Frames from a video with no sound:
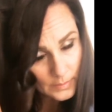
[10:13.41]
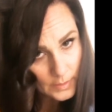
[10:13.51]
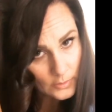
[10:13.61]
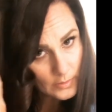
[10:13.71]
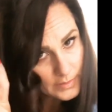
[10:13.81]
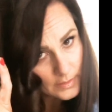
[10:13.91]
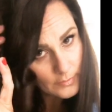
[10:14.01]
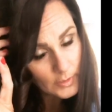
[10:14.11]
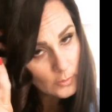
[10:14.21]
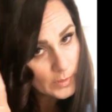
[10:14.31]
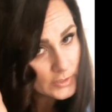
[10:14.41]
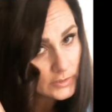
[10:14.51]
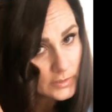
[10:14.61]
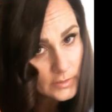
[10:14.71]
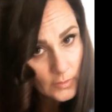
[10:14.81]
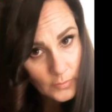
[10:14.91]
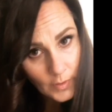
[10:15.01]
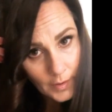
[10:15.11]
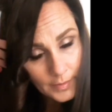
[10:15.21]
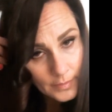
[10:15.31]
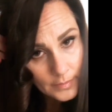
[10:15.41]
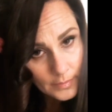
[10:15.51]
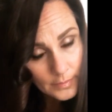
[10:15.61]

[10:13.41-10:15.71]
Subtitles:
Okay, you guys have any questions so far